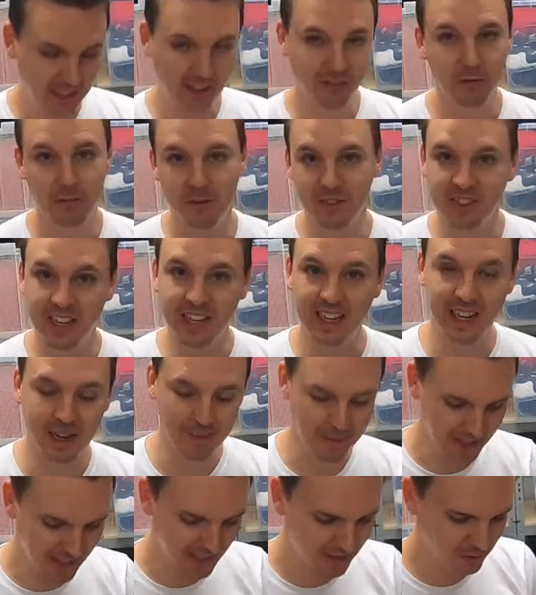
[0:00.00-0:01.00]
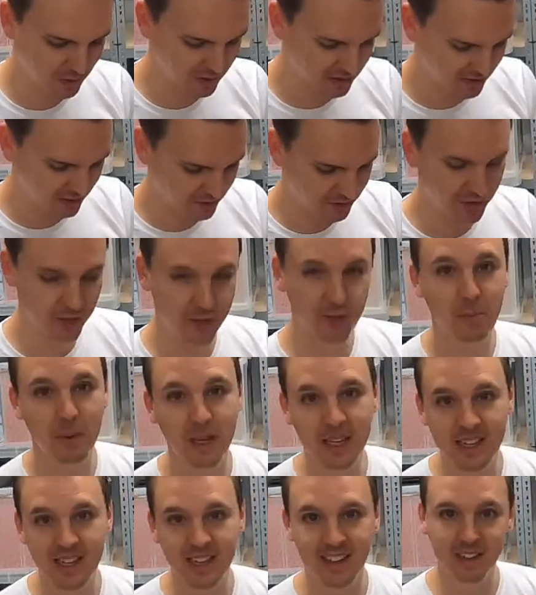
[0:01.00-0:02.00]
the other mistake I made was on the
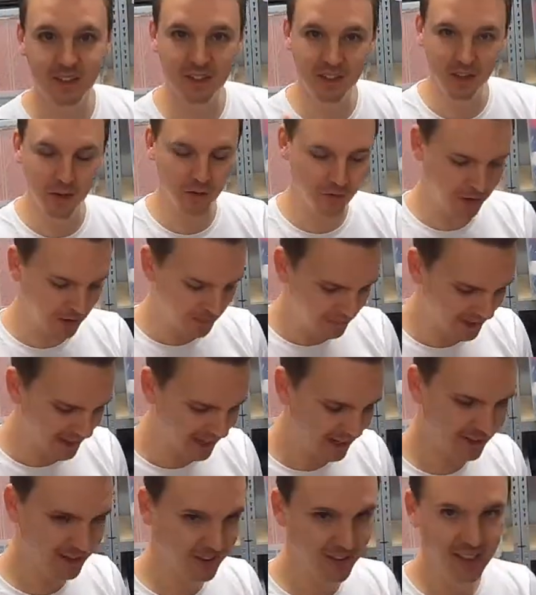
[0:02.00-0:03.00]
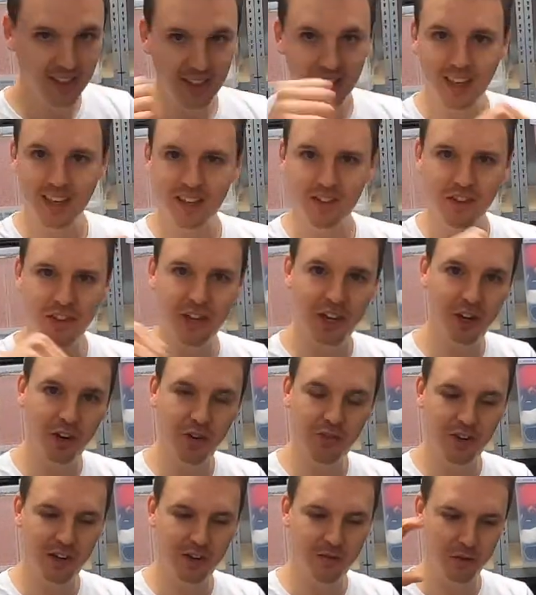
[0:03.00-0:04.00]
speaker, it was in the thumbnail. I took it
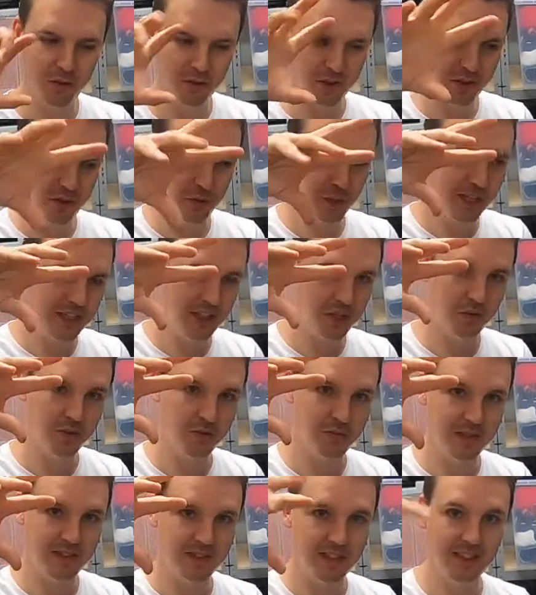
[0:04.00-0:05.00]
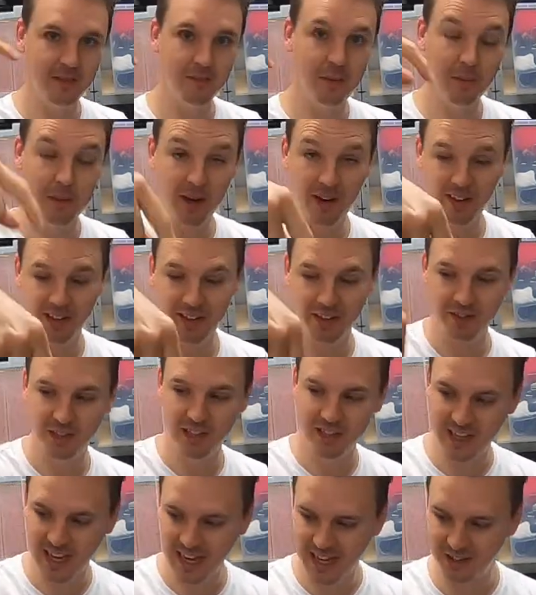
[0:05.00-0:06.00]
off and I thought the tweeter was missing, but apparently it was
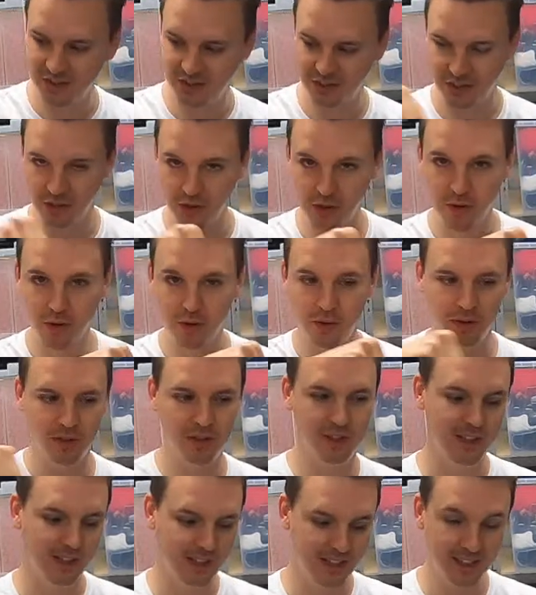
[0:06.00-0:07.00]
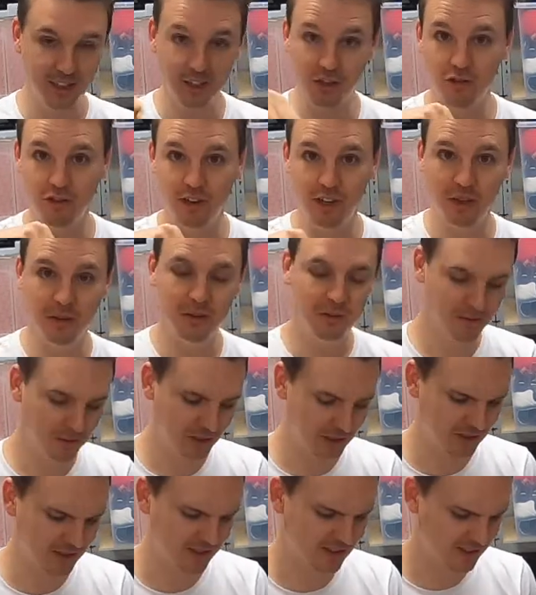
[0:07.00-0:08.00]
attached to the grill,
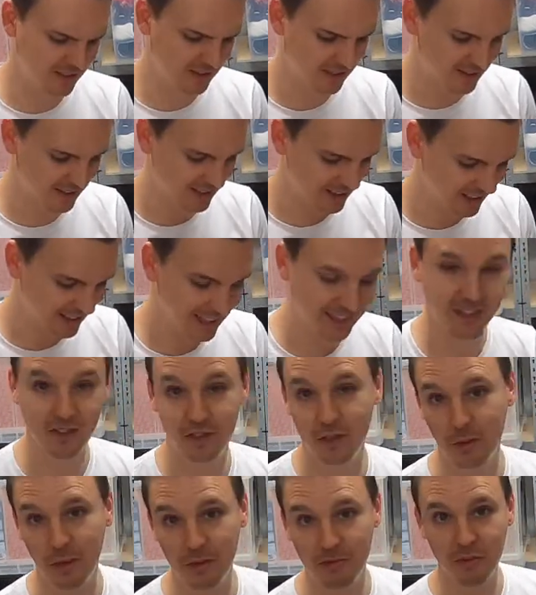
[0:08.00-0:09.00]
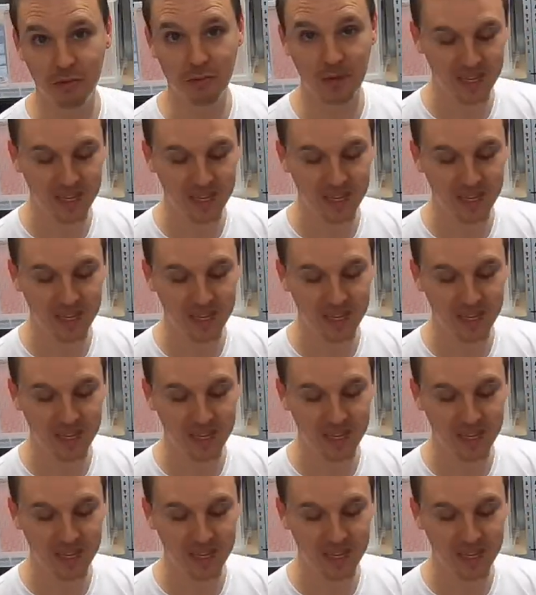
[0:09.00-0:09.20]
which is, that's a new one for